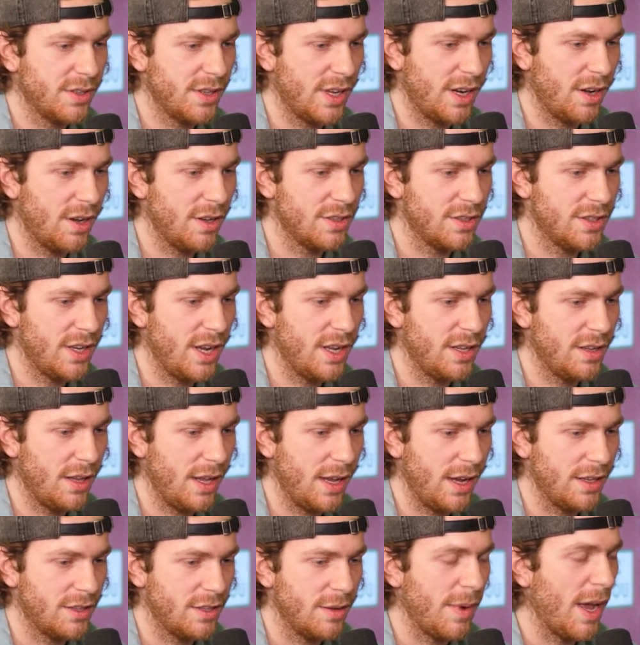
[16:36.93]
like on set
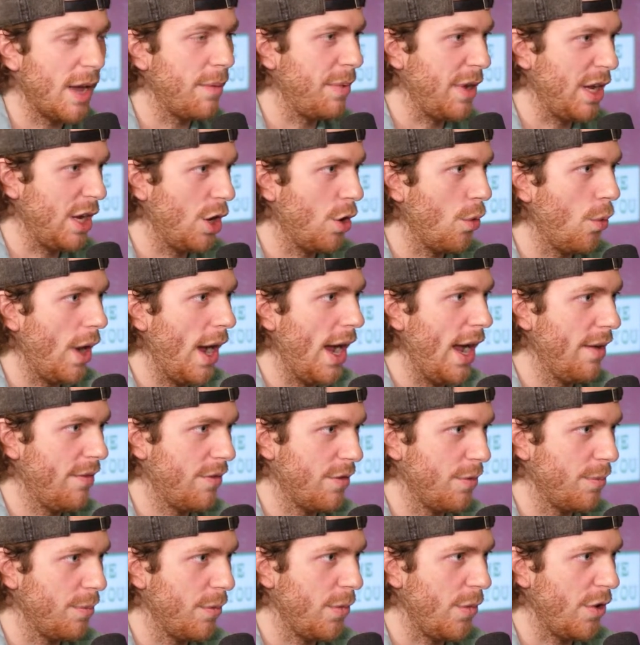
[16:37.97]
like it's about being quiet for